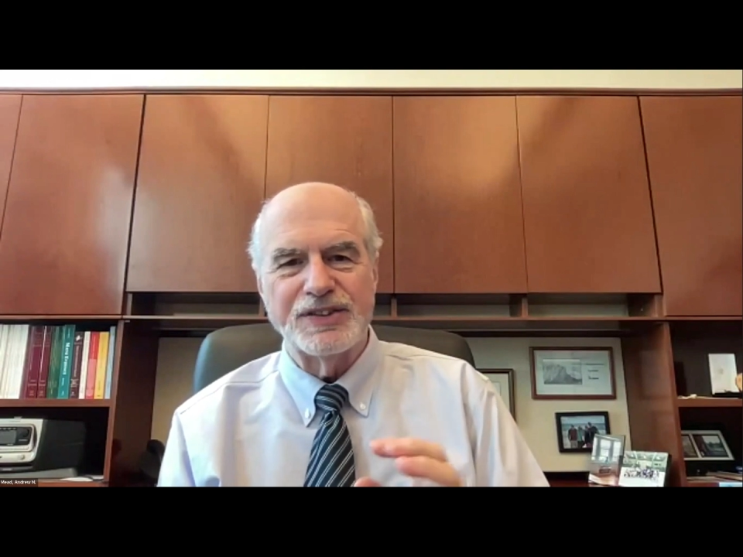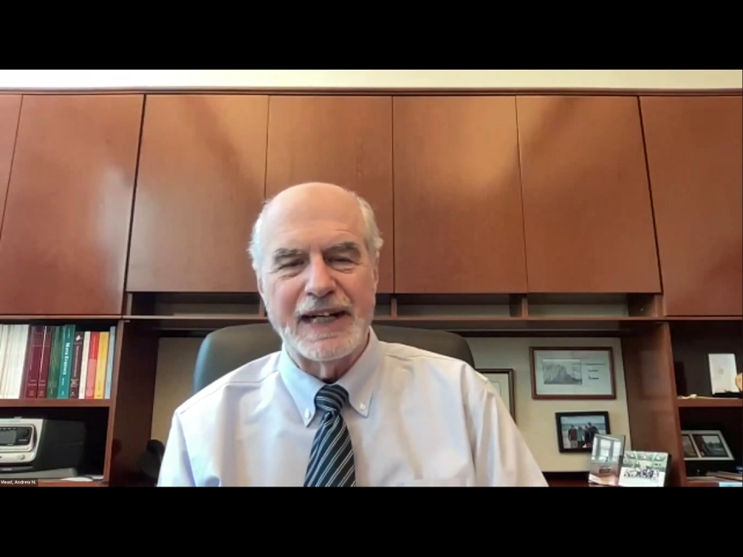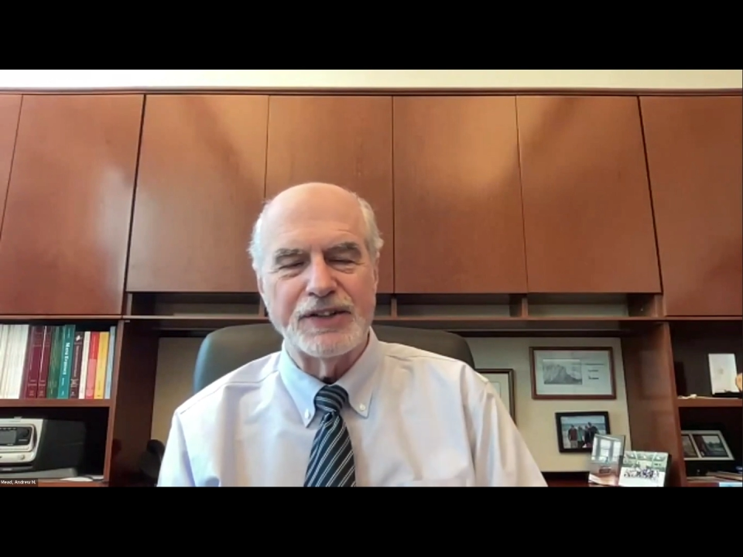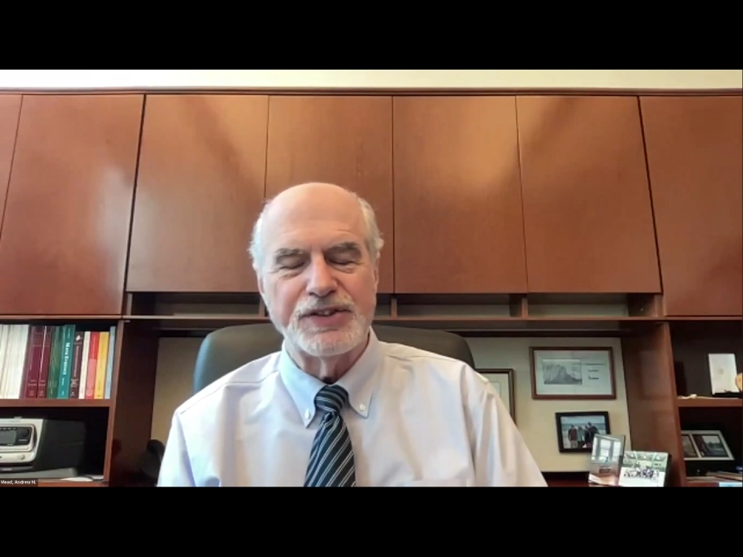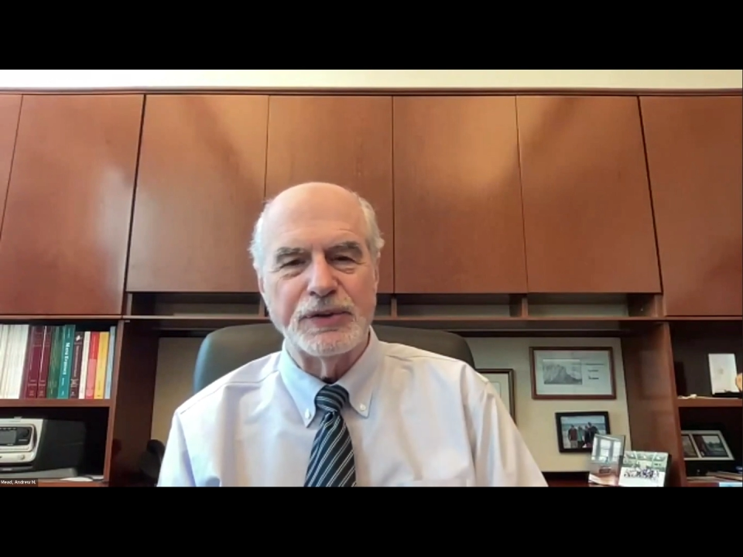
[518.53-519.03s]

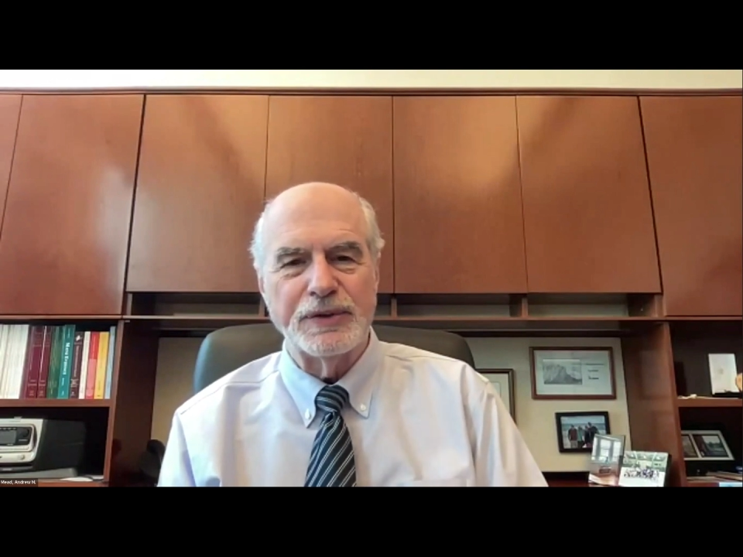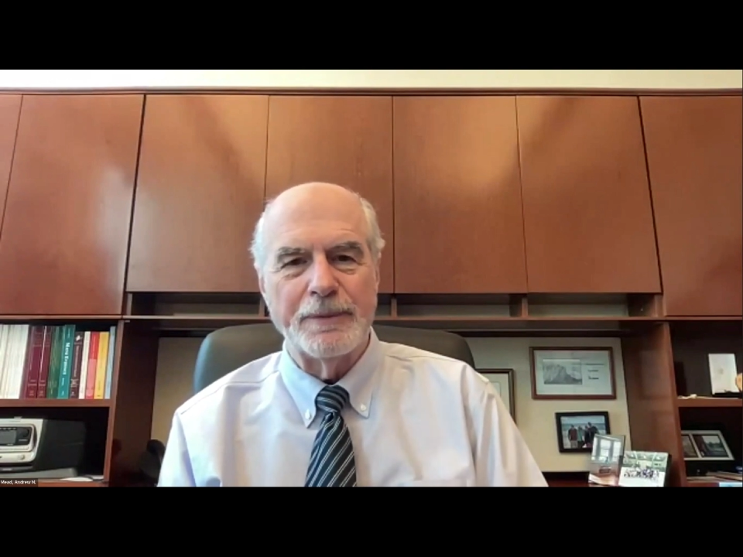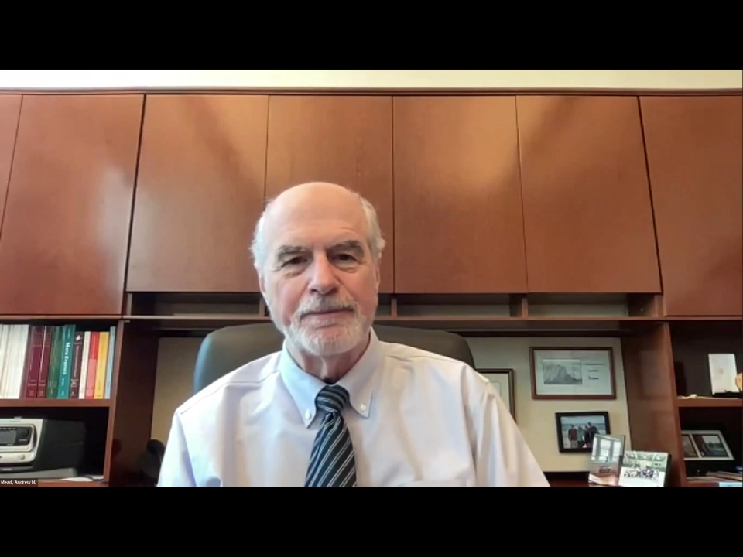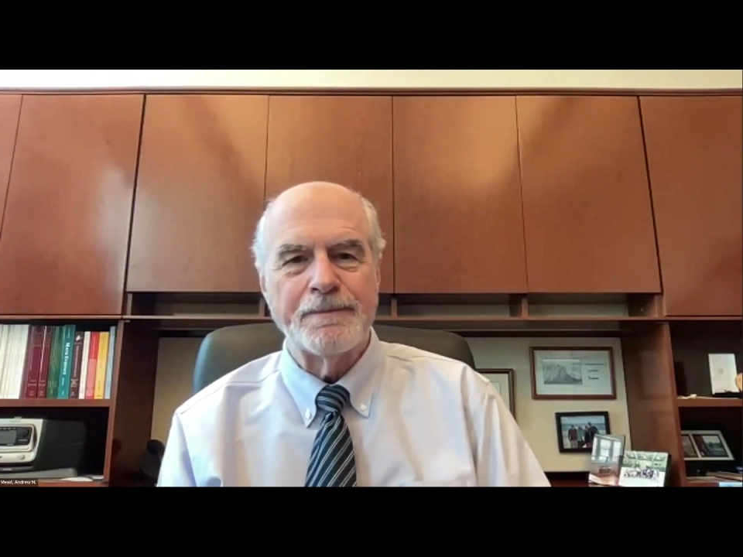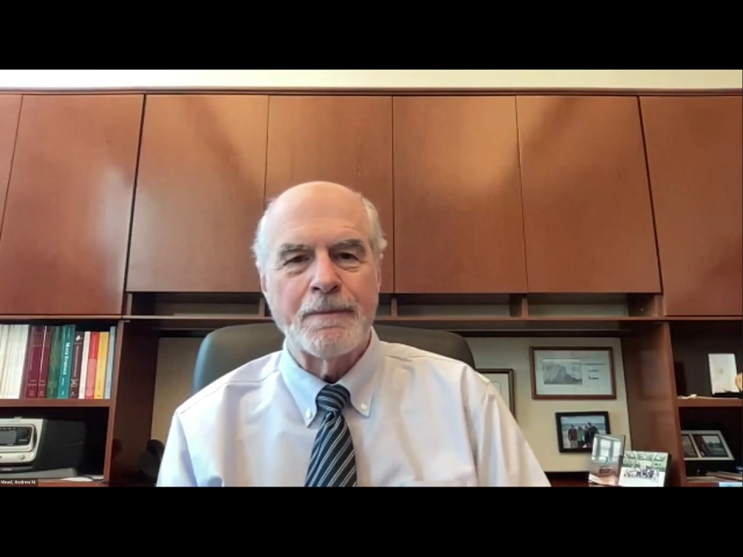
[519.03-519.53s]
Statute.
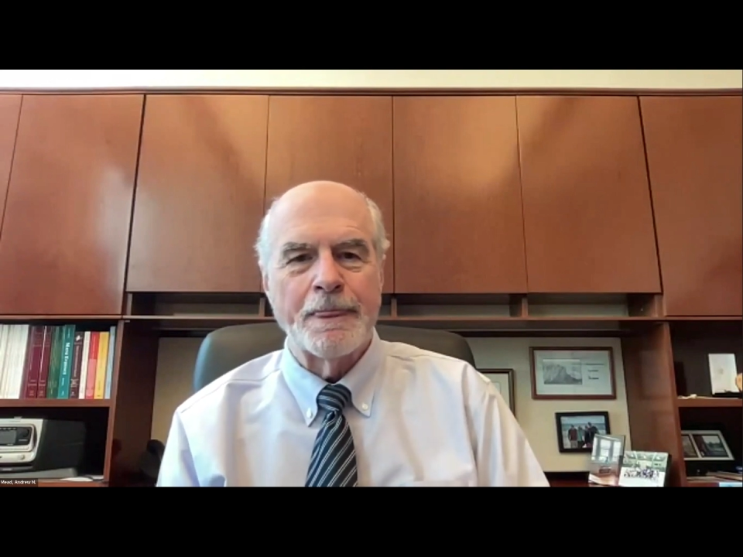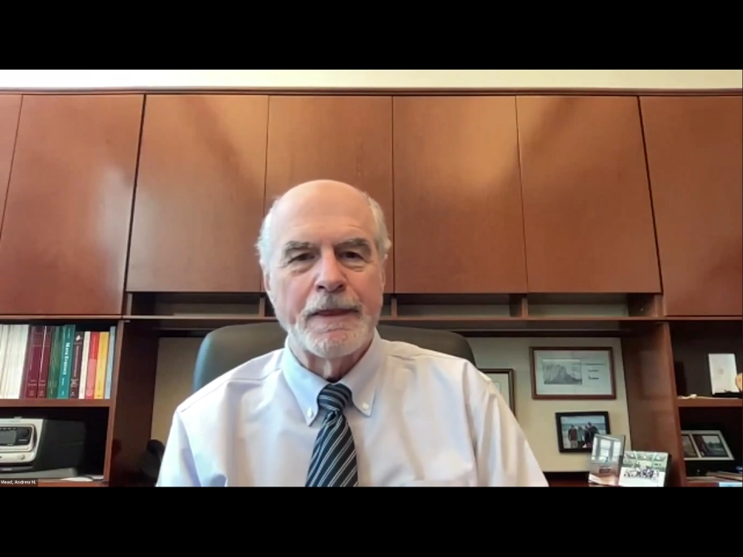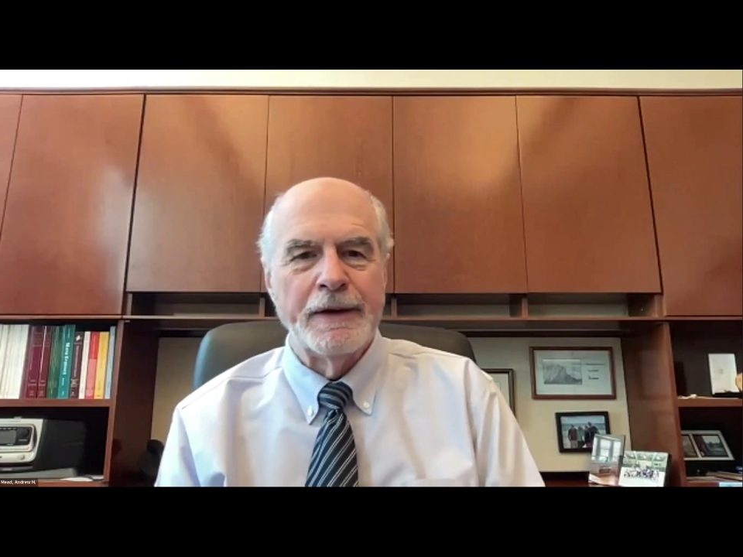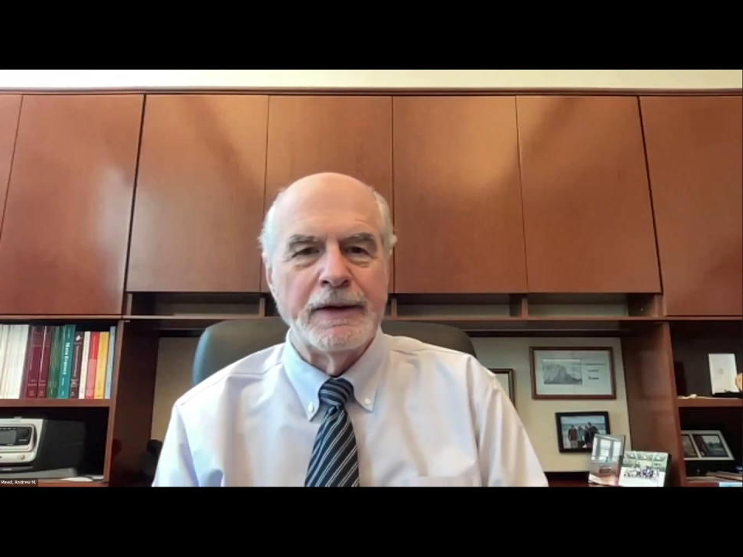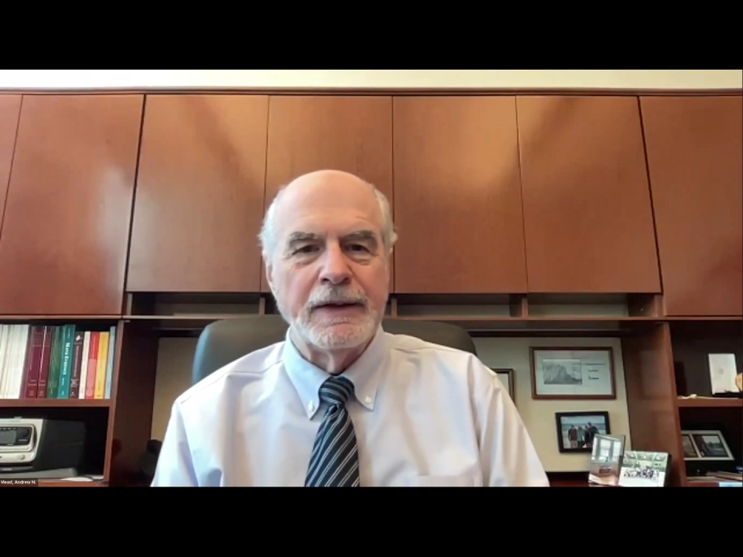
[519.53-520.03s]

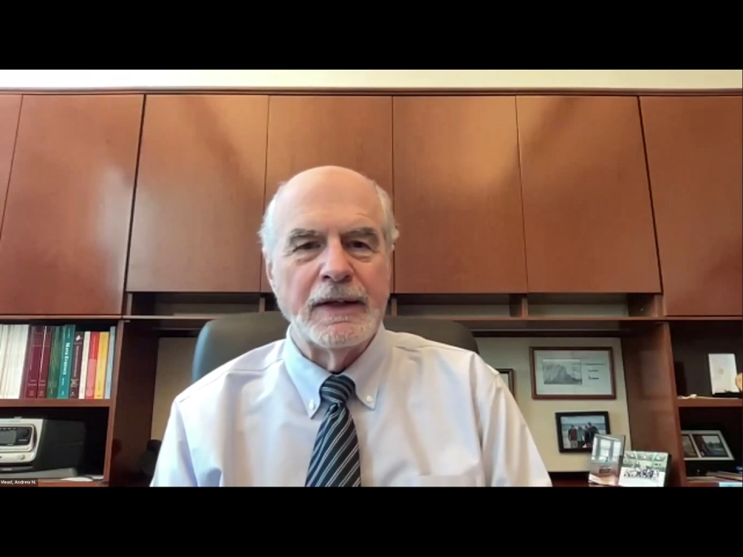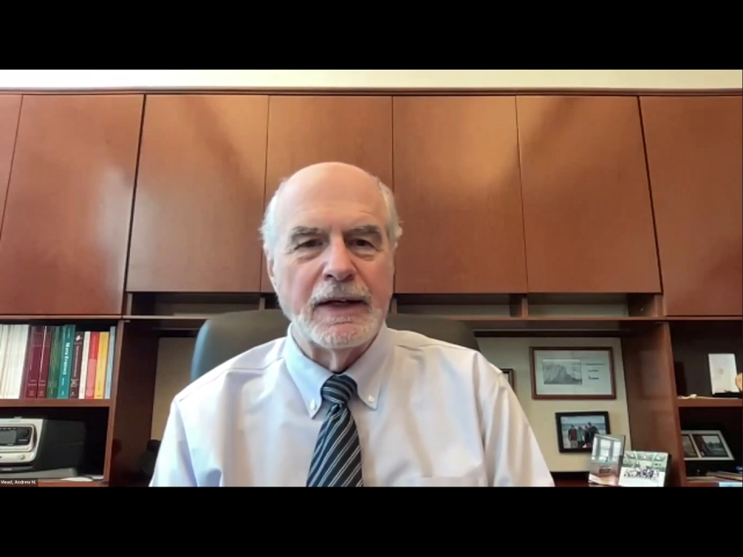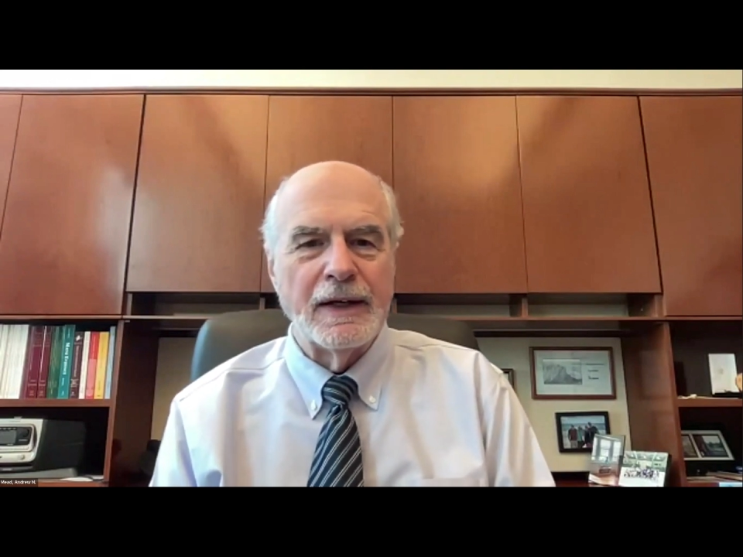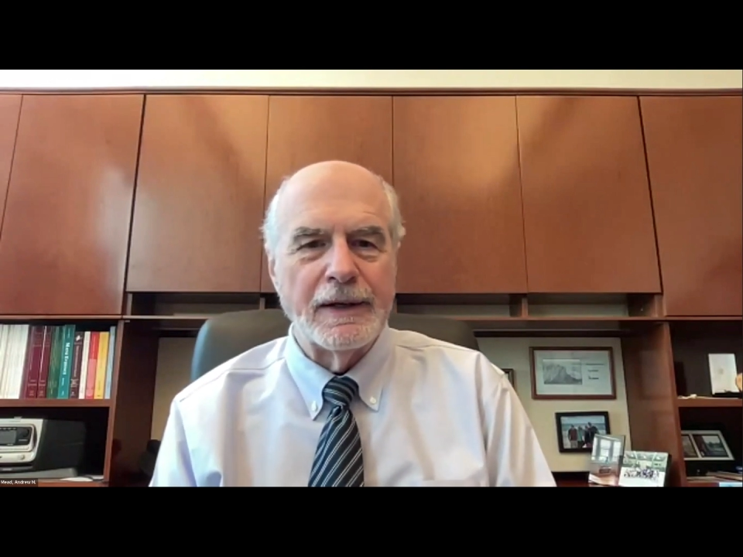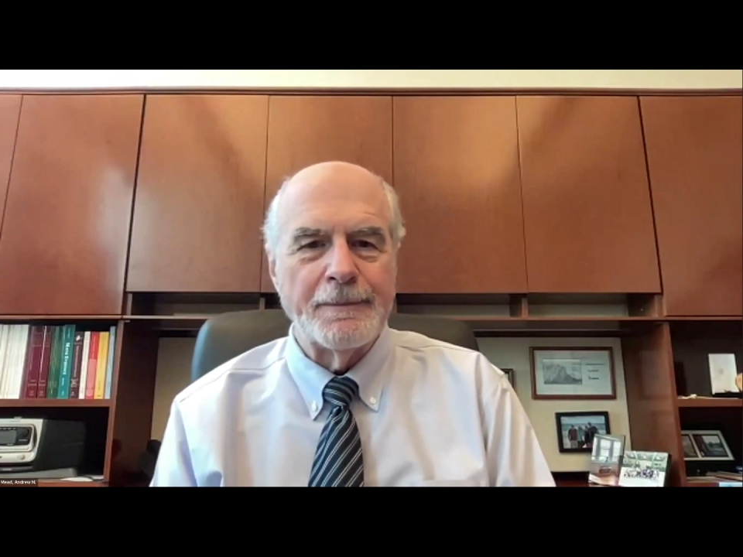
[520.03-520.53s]

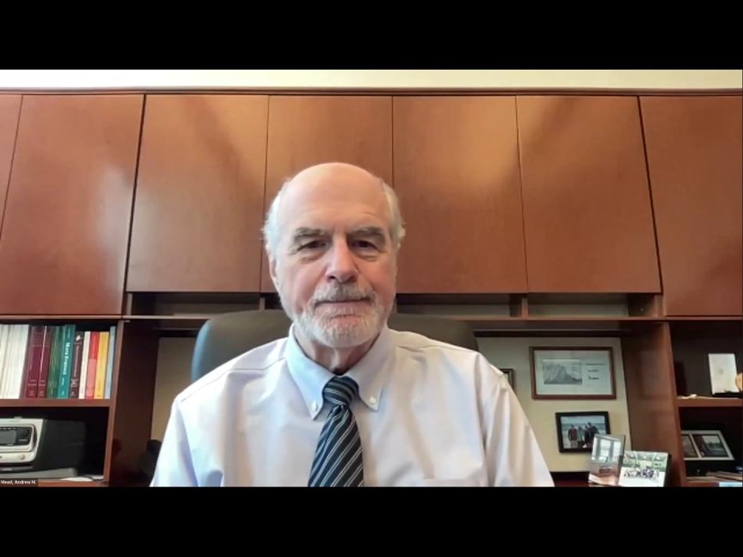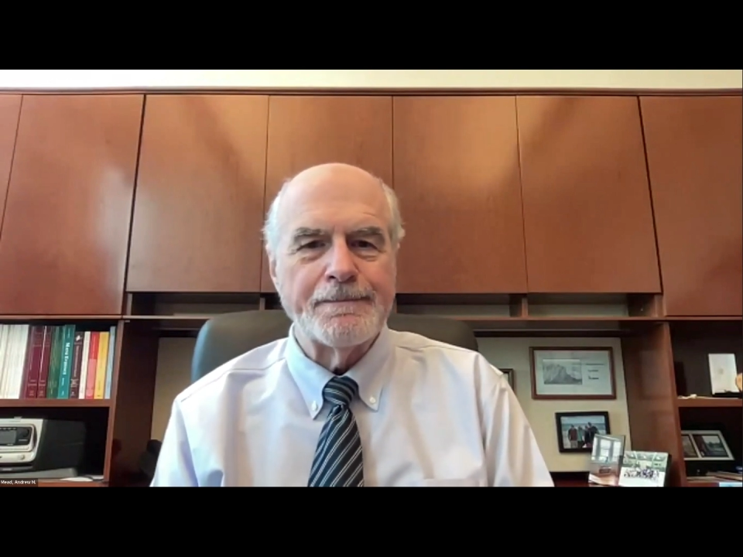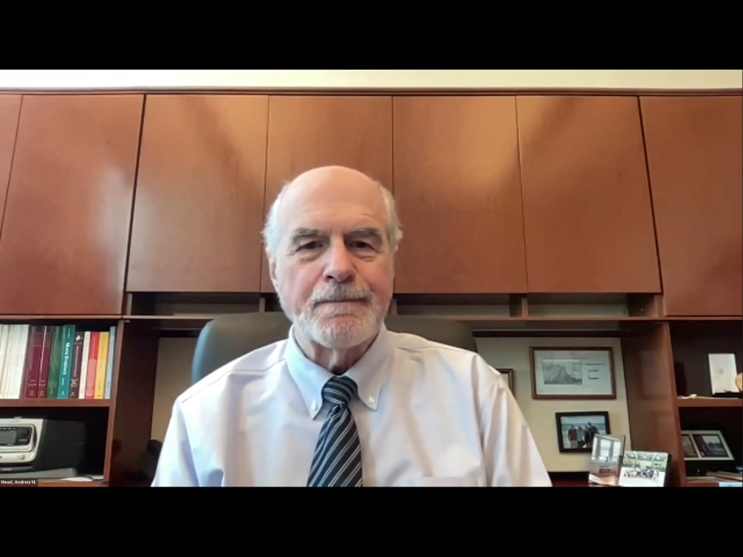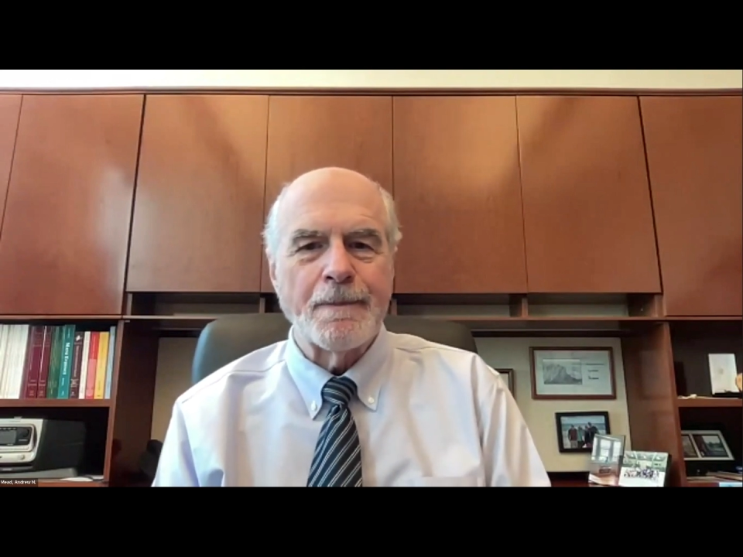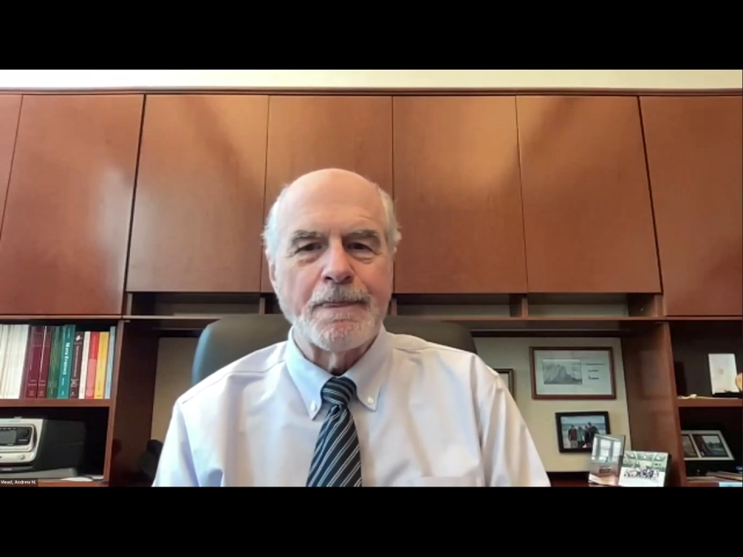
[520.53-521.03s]
The